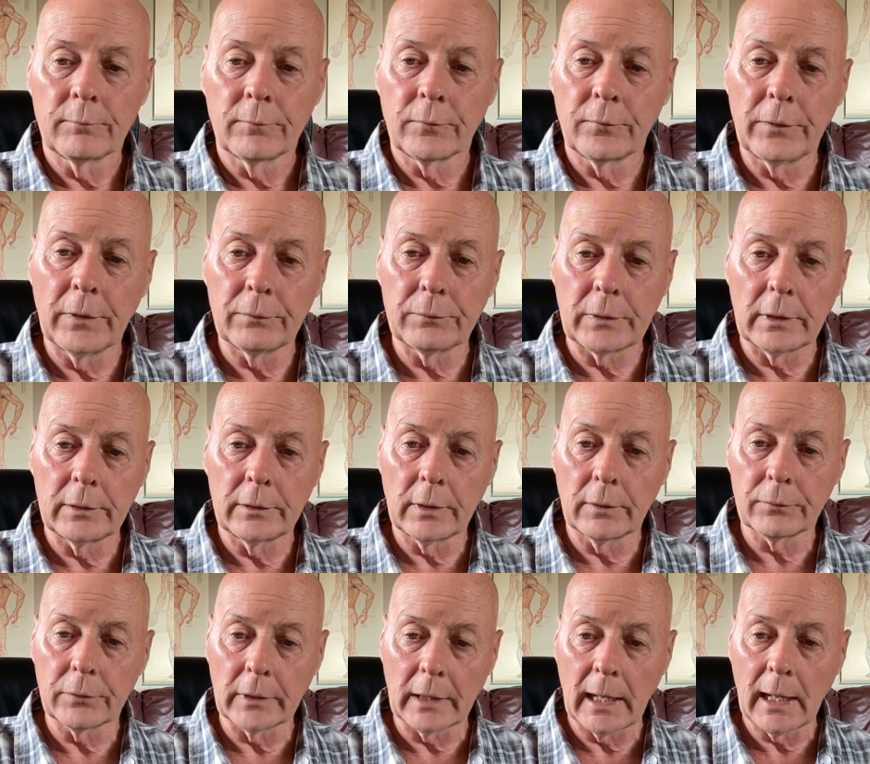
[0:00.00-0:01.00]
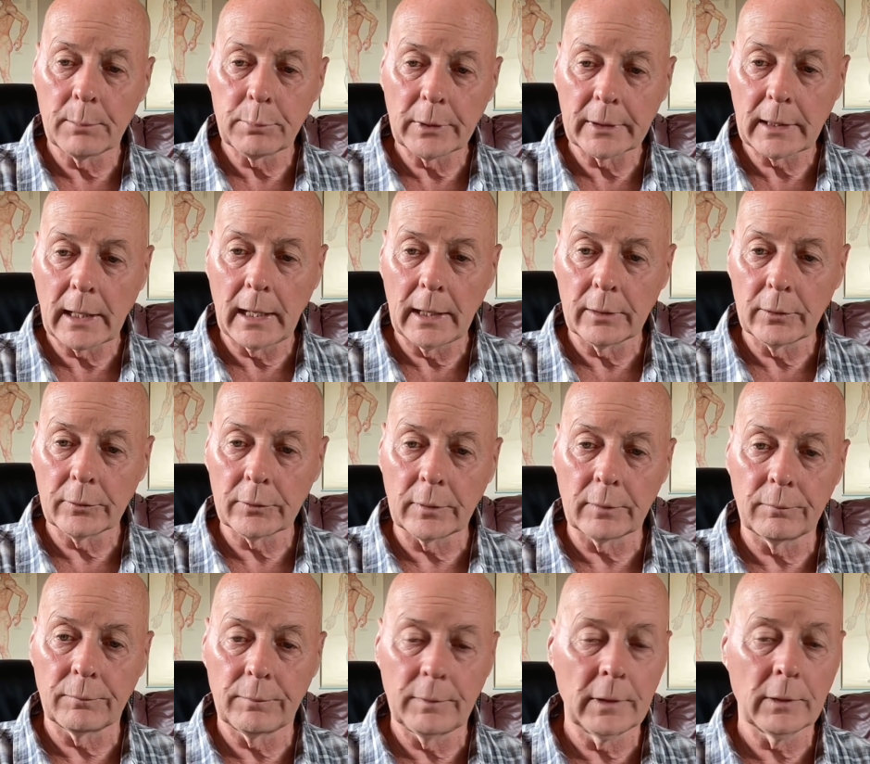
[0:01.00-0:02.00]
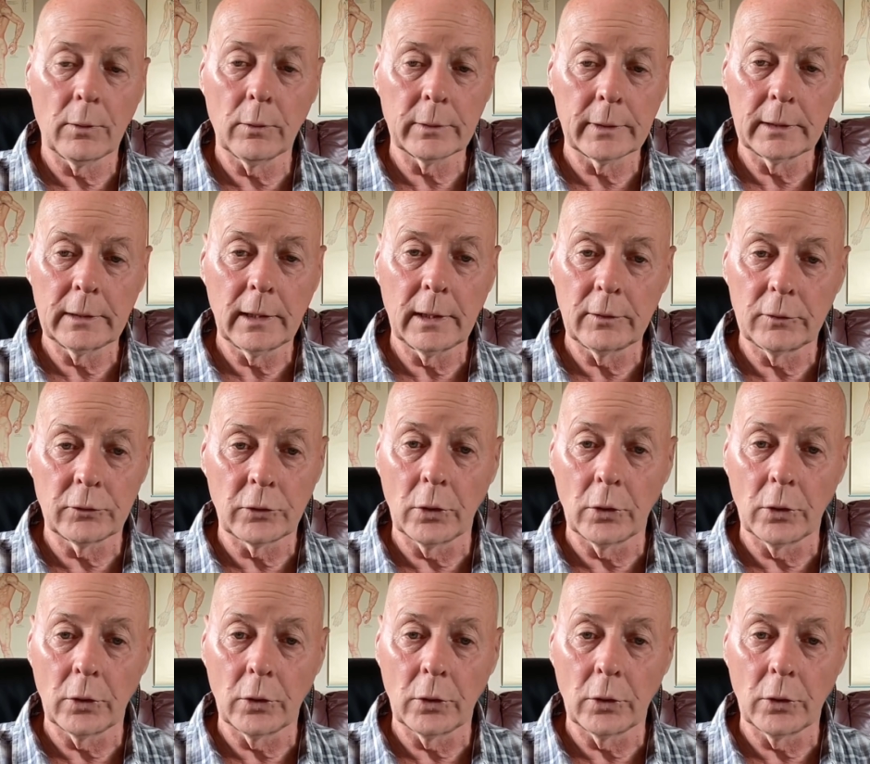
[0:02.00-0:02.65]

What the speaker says: 50 different applicators. If you only need